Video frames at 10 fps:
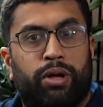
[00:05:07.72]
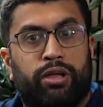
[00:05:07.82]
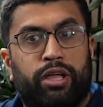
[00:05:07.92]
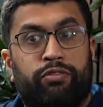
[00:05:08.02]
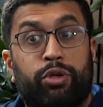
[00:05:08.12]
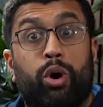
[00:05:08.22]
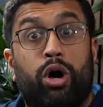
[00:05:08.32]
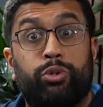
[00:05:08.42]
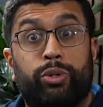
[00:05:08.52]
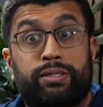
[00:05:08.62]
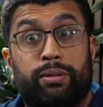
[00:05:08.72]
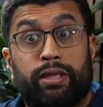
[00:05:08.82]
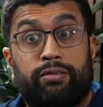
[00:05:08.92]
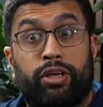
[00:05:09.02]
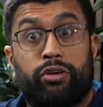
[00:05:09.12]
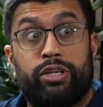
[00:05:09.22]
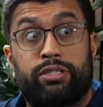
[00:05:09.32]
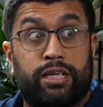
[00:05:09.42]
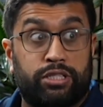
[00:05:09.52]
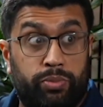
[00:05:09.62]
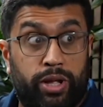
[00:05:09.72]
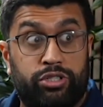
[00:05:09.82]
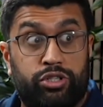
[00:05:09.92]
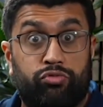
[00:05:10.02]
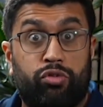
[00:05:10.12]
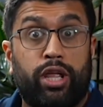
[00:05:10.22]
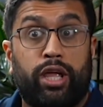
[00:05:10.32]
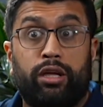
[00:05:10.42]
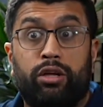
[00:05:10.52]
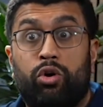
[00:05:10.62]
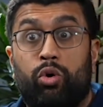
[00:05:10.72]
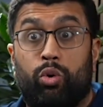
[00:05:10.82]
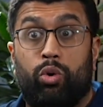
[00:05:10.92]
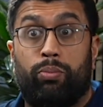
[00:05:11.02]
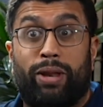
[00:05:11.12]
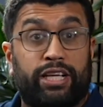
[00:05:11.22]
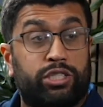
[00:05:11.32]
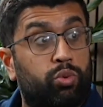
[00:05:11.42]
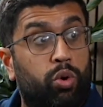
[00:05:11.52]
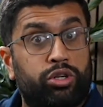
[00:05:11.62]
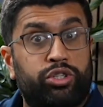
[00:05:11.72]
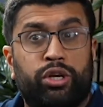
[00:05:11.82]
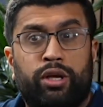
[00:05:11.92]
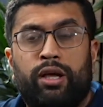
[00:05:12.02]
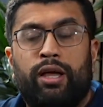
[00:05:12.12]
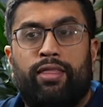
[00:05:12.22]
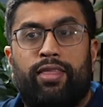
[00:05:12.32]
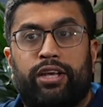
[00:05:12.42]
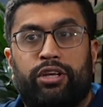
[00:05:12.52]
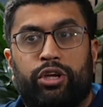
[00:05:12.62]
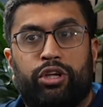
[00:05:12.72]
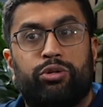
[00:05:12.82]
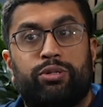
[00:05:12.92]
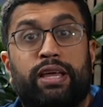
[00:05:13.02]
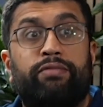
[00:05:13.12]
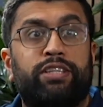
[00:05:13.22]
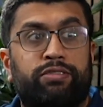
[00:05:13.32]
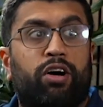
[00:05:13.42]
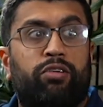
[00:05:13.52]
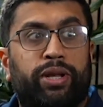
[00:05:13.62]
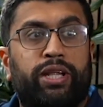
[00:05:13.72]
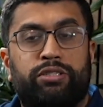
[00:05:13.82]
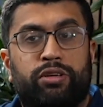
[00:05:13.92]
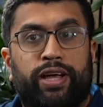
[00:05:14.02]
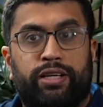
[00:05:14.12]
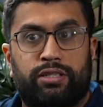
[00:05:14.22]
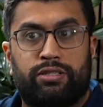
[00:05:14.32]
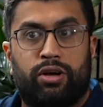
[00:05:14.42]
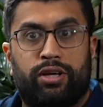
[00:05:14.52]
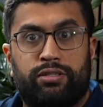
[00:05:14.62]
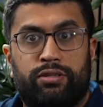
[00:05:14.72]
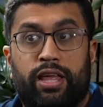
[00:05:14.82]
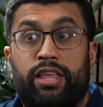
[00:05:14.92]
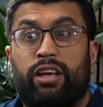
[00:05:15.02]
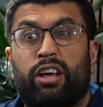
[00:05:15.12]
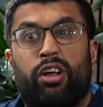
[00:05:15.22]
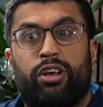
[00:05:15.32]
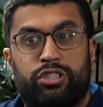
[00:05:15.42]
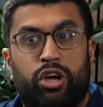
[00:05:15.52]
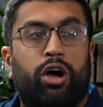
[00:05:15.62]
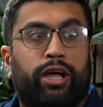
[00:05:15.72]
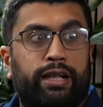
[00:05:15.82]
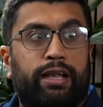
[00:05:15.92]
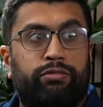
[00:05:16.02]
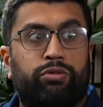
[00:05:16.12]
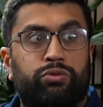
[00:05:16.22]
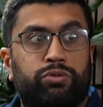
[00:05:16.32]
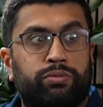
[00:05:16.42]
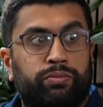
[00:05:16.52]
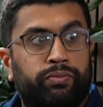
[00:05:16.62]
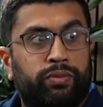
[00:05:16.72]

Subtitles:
But if you are doing something vigorous, as you mentioned, running or playing squash, then you can do 75 minutes of exercise. They're the kind of target levels.